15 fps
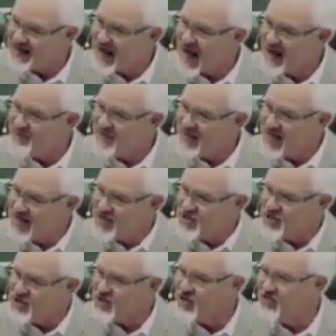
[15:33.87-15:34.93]

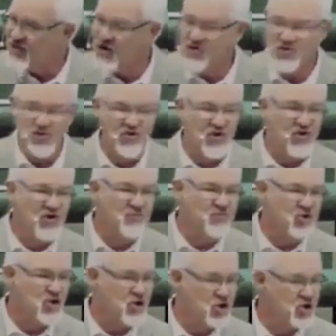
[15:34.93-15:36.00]
combination or those terms
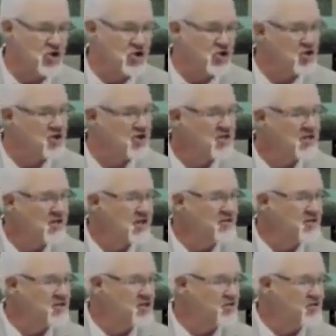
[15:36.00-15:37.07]
occur in
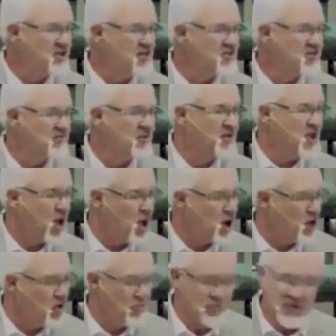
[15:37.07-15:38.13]
the New Testament?
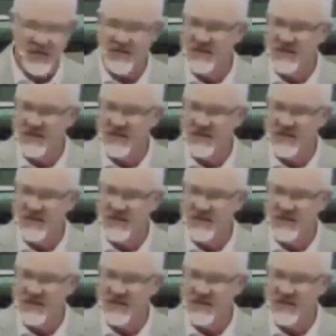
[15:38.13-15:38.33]
Hope